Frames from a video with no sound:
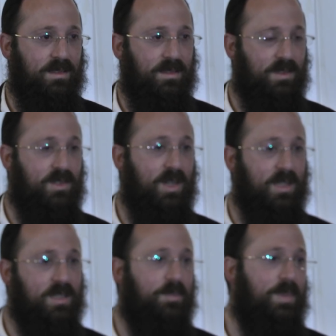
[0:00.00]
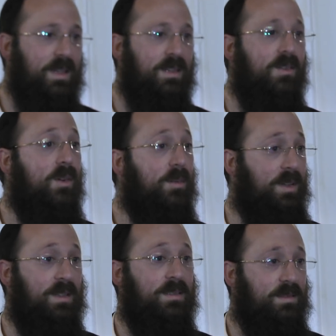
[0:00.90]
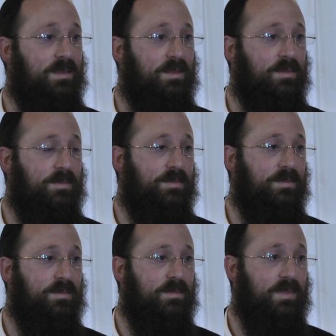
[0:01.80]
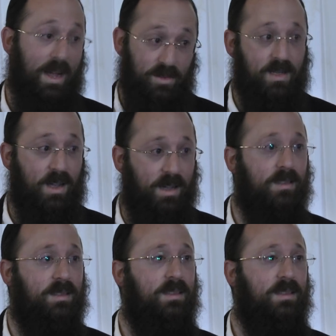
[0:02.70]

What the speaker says: to just be normal outside,